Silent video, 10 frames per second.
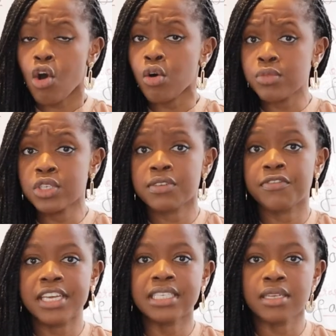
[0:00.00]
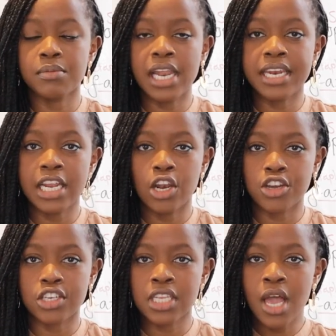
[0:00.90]
almost fearsome Lennie
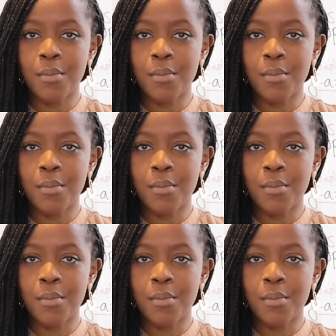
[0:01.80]
looks,